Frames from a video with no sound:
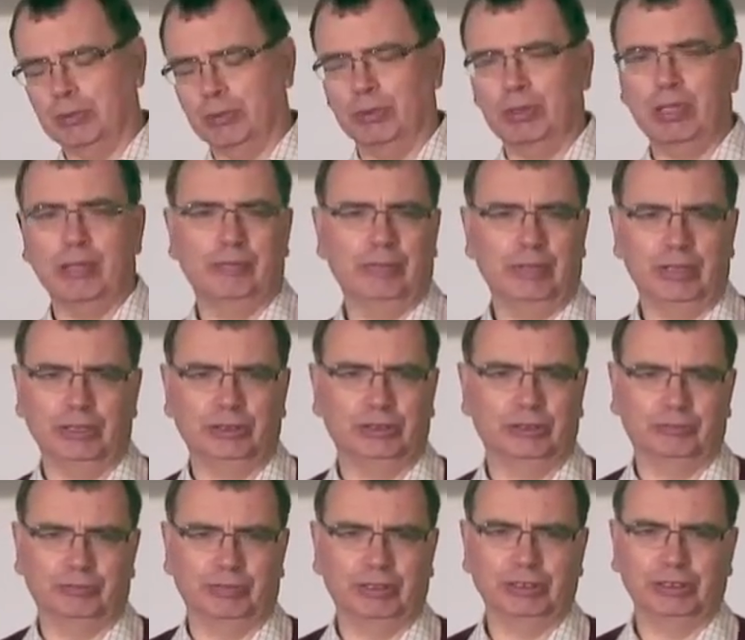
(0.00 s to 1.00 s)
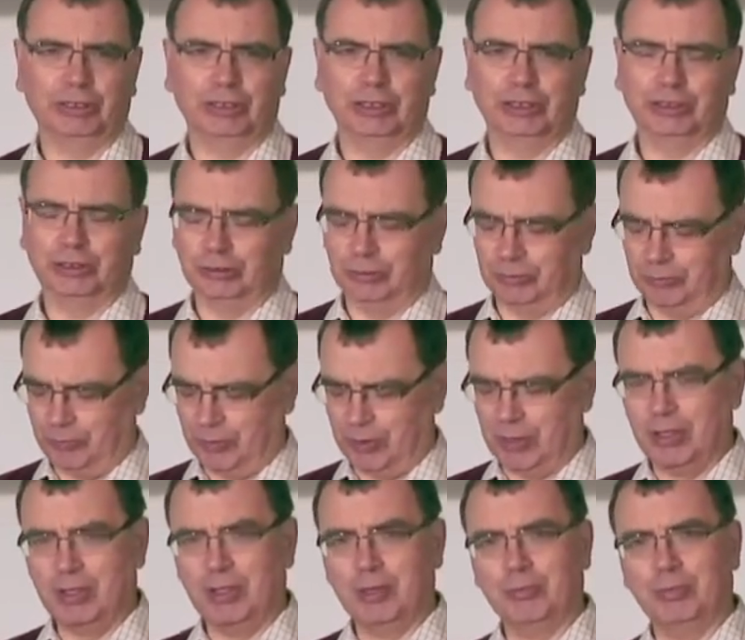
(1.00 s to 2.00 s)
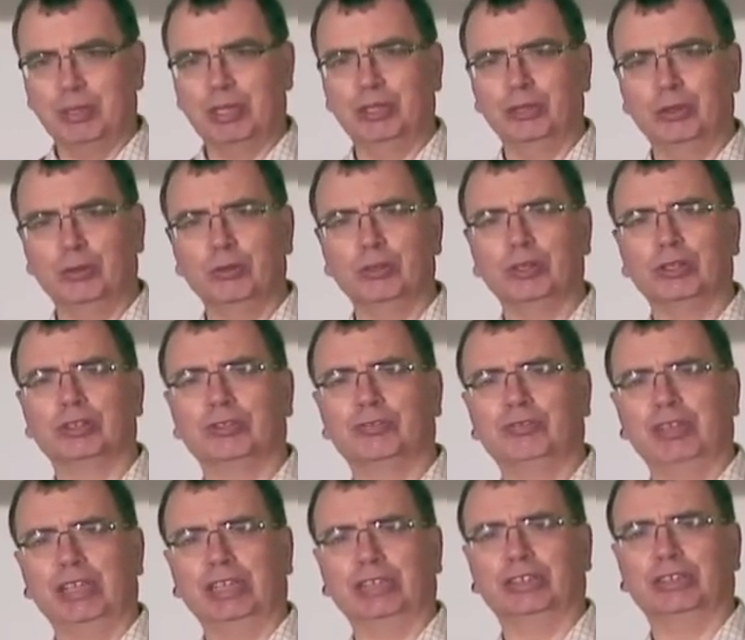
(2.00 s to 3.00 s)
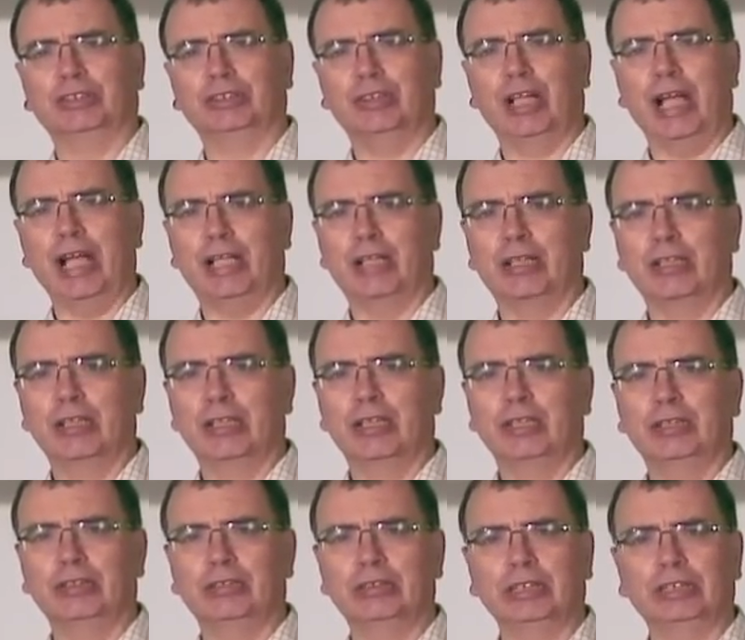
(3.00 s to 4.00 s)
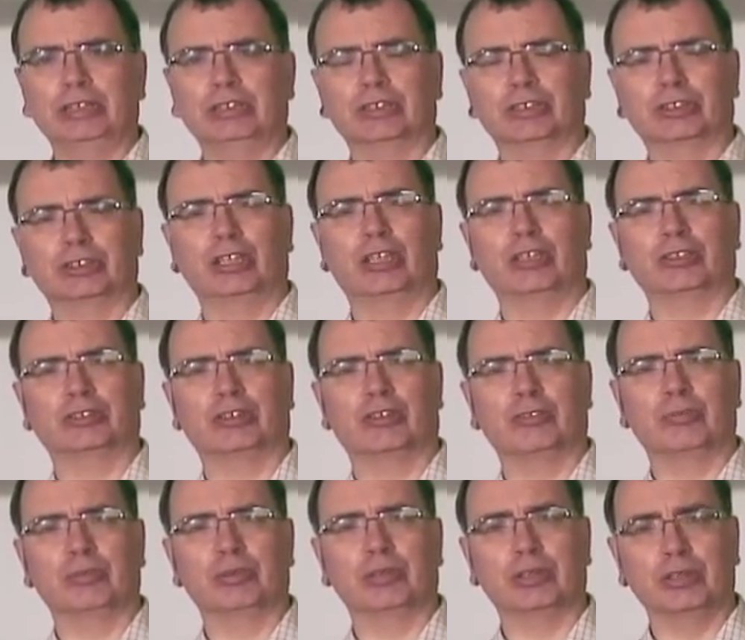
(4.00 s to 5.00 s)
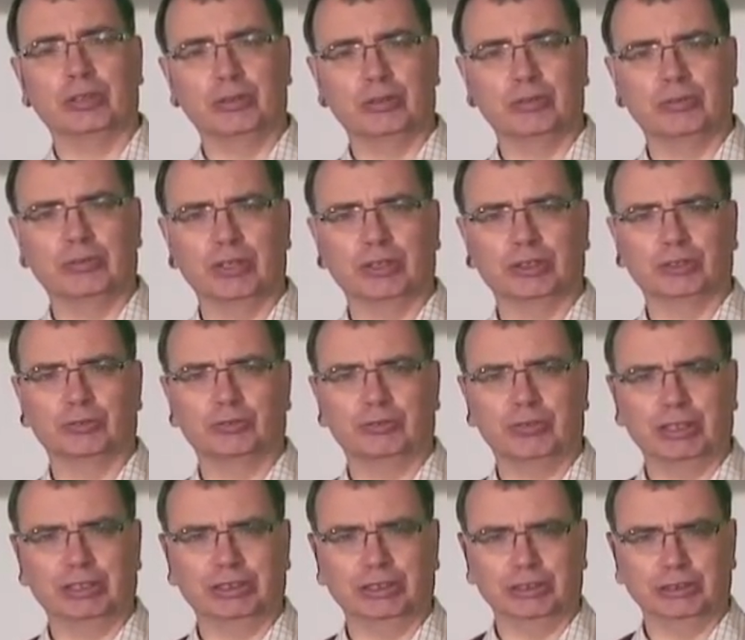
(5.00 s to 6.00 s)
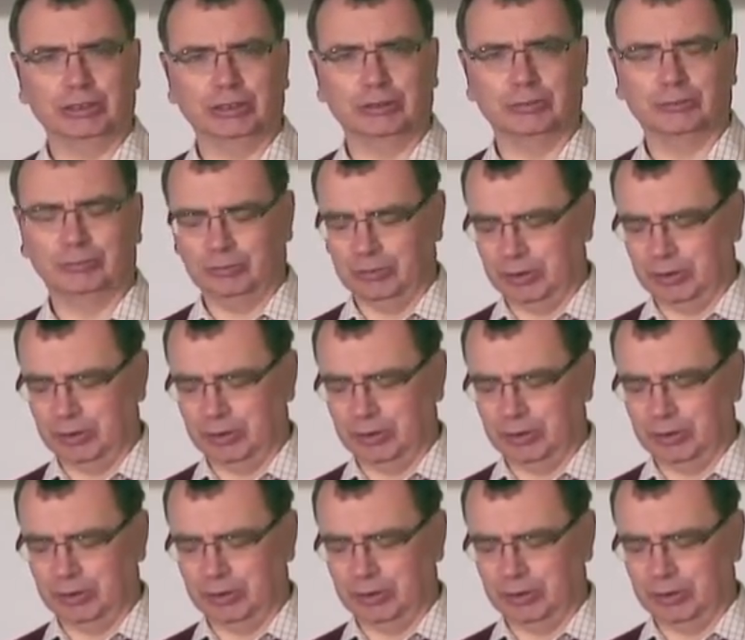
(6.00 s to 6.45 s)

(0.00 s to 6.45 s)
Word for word: or whatever it is you're fixing it to. But in order to fix the track, you need to start off with the universal fixings.